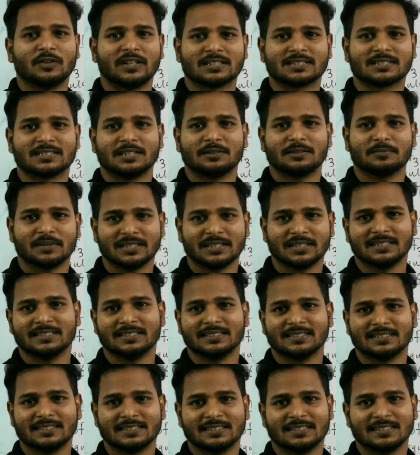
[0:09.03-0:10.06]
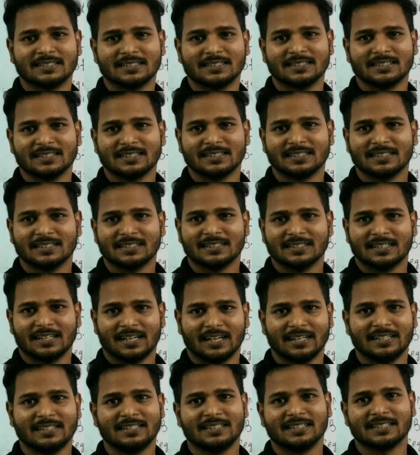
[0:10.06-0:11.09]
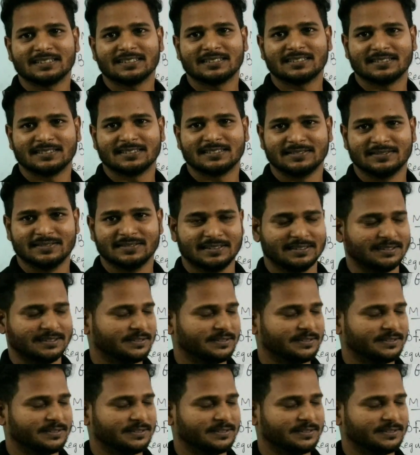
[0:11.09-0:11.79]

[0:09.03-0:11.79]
extend my ideas.